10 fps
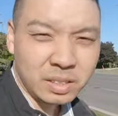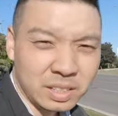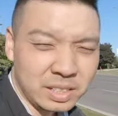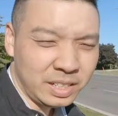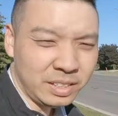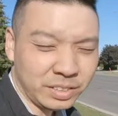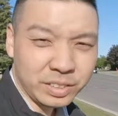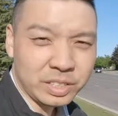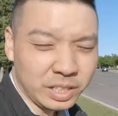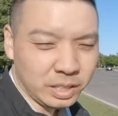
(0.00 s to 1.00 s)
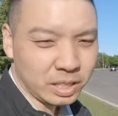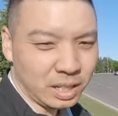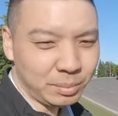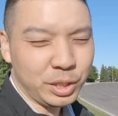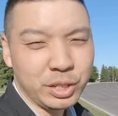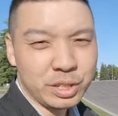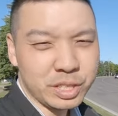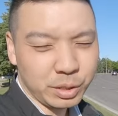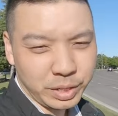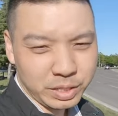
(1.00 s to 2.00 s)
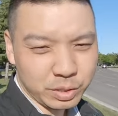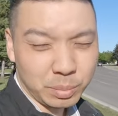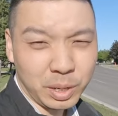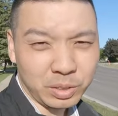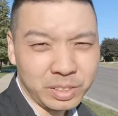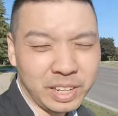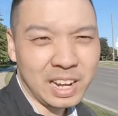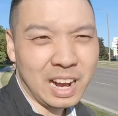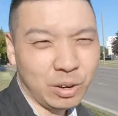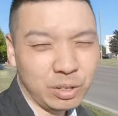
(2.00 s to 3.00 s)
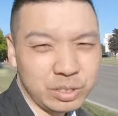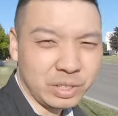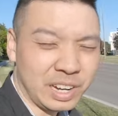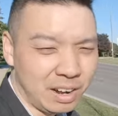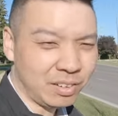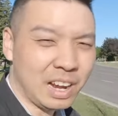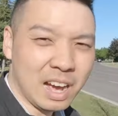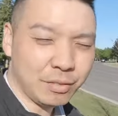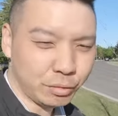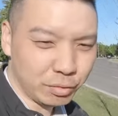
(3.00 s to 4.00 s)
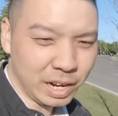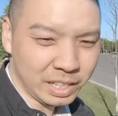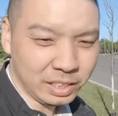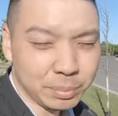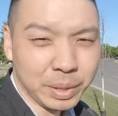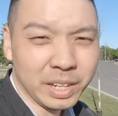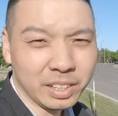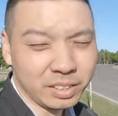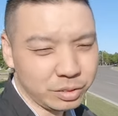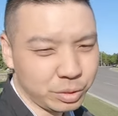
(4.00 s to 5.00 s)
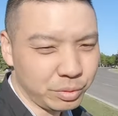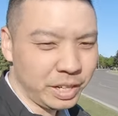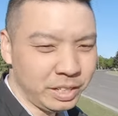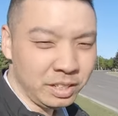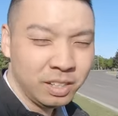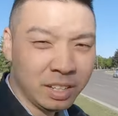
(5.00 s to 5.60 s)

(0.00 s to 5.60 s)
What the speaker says: The 10 to 13 kilometers equate to about an hour to an hour and a half of riding, depending on the terrain.